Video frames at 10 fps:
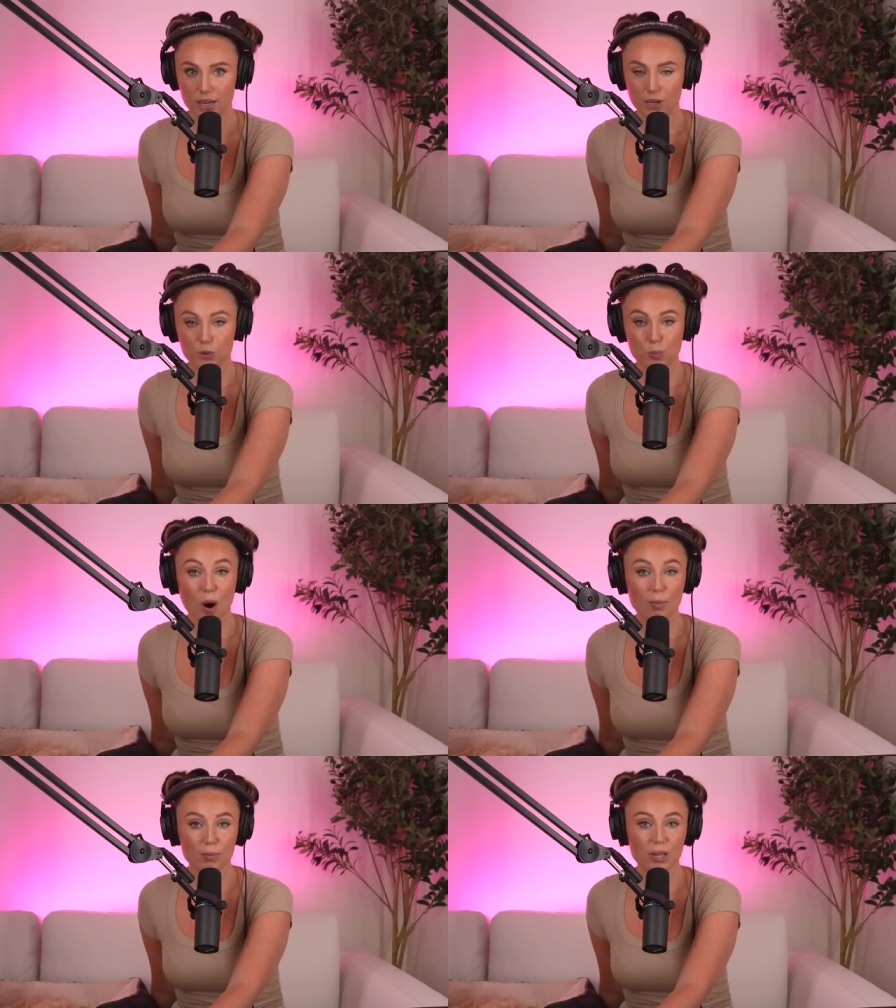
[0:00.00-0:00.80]
He was
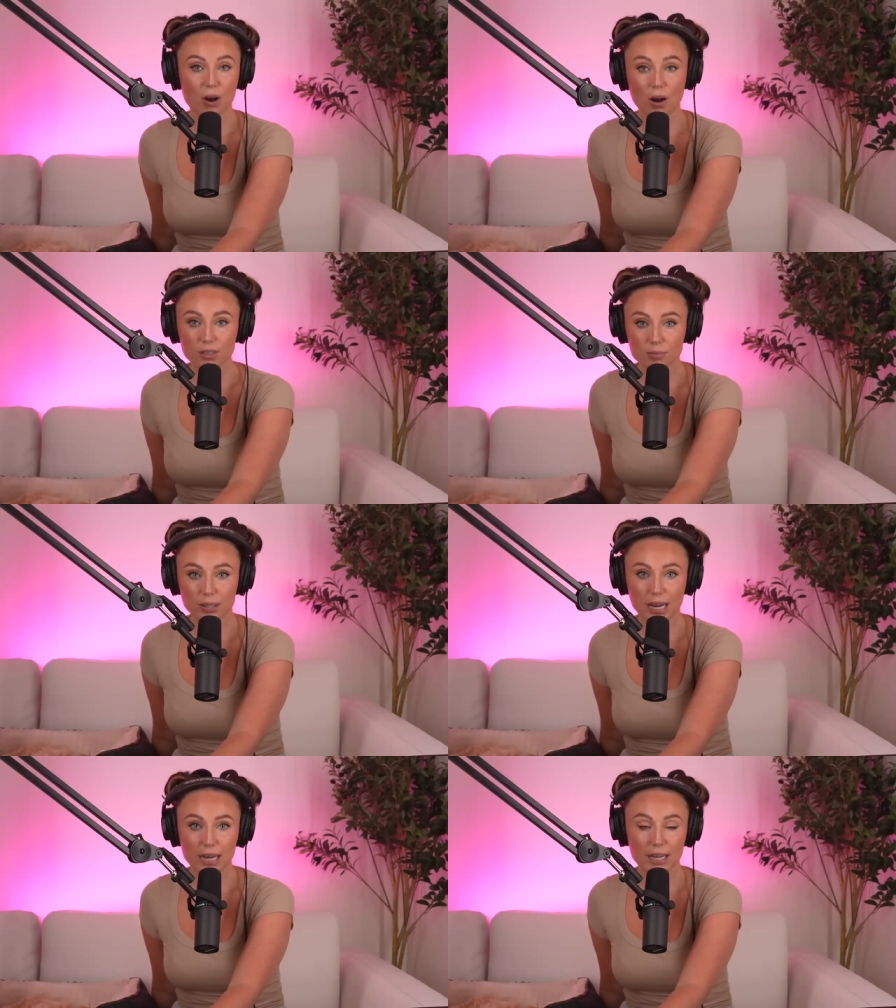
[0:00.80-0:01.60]
probably
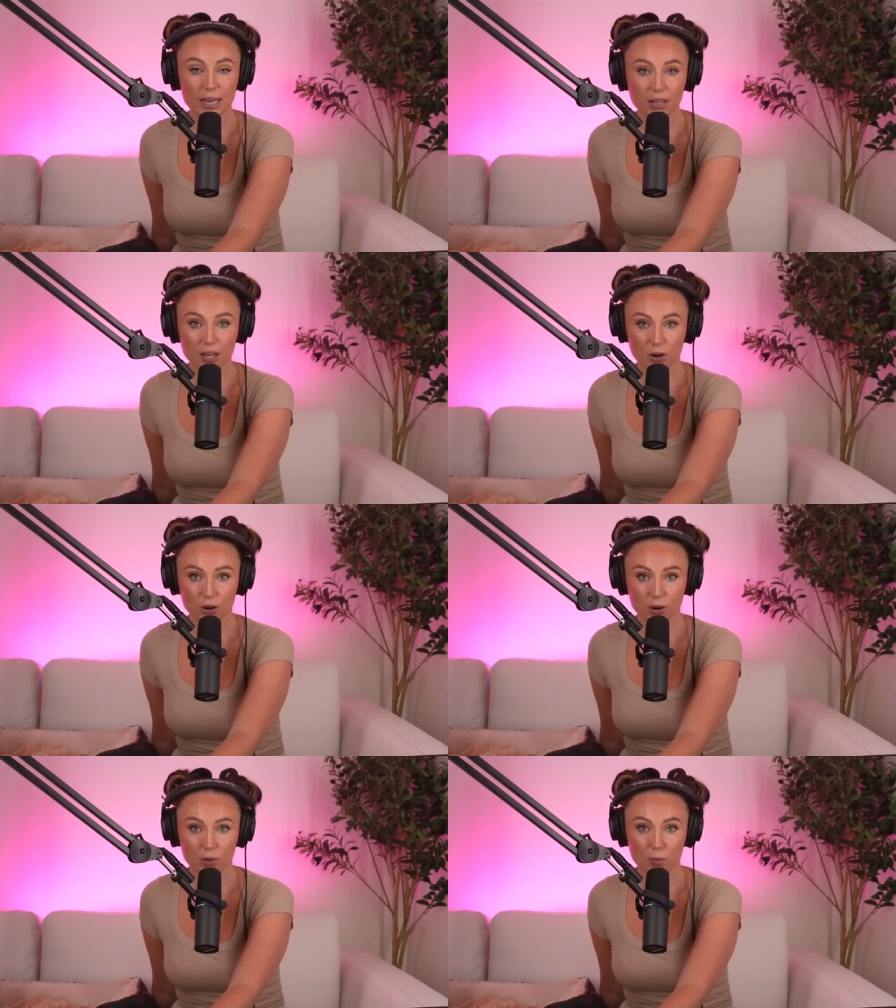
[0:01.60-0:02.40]
contemplating killing
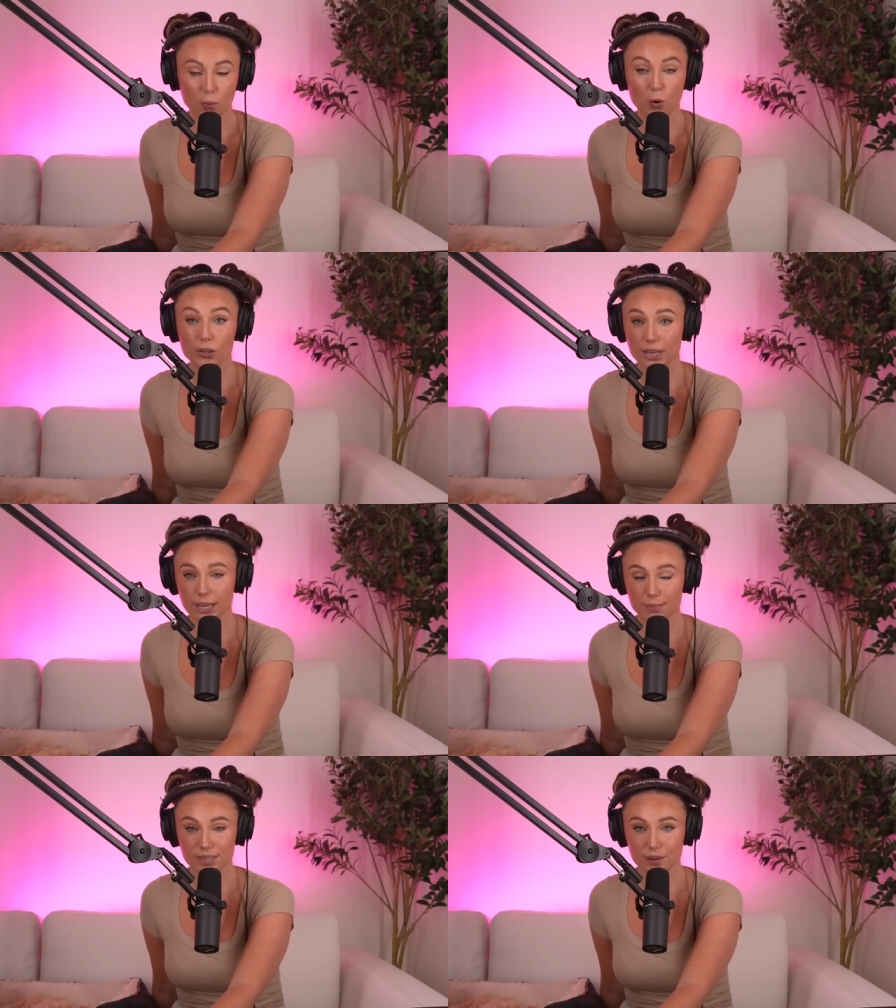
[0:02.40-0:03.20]
her, working
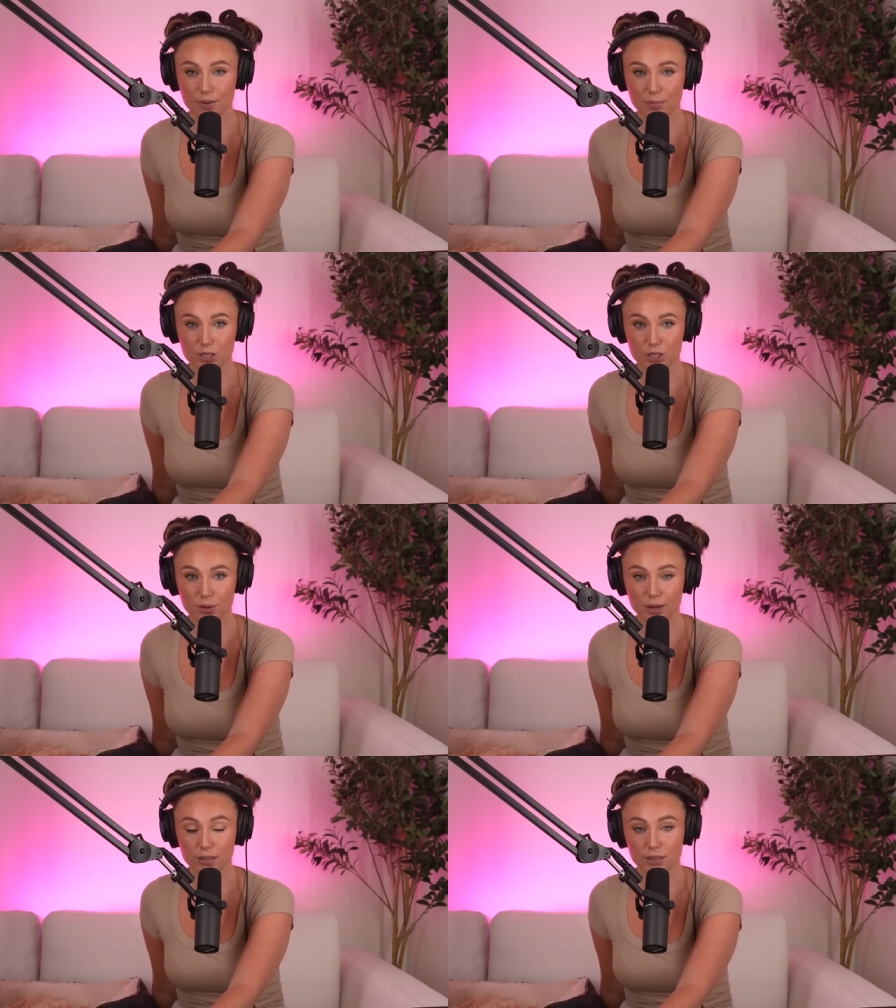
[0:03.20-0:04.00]
himself up to
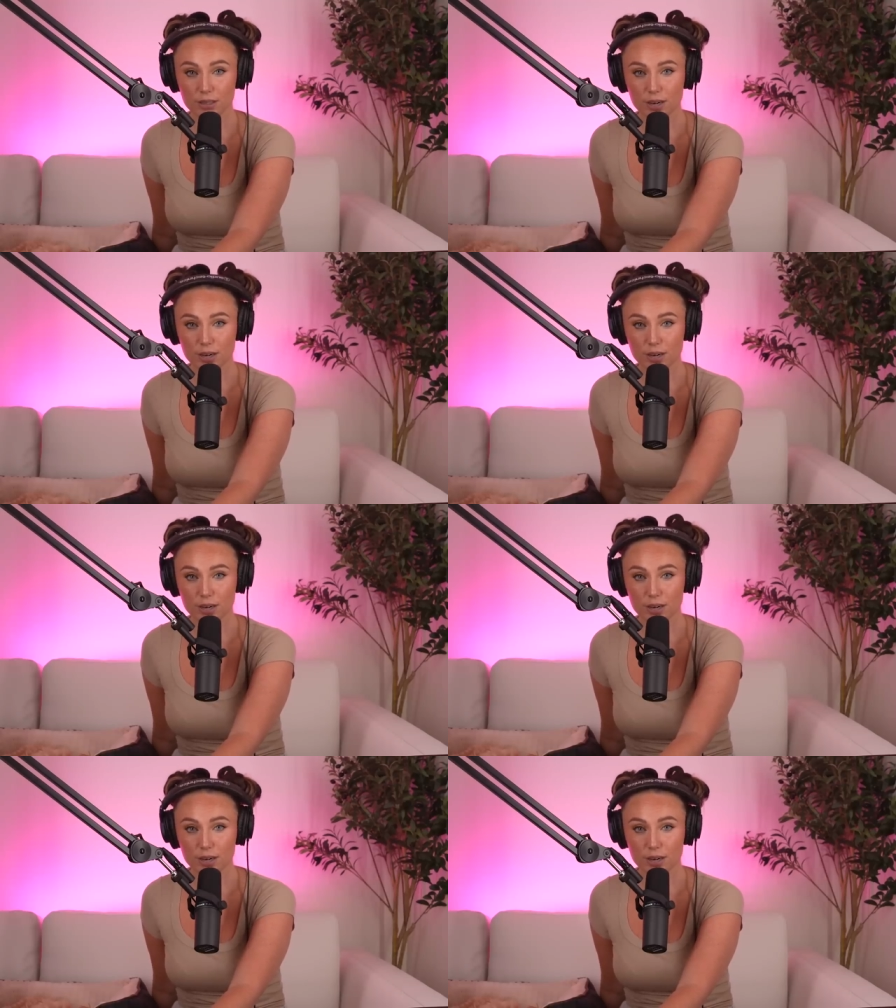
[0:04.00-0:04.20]
do it.